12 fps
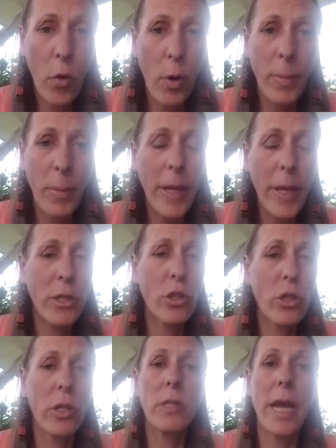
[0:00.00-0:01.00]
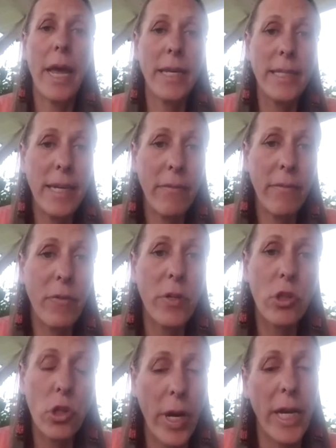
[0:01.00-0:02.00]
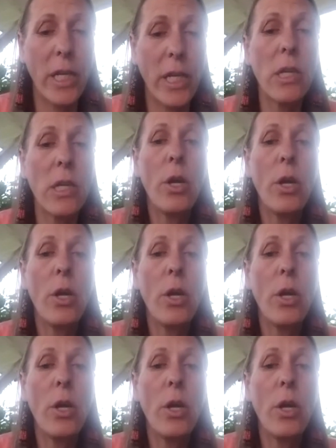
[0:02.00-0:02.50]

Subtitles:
formulations and different strains,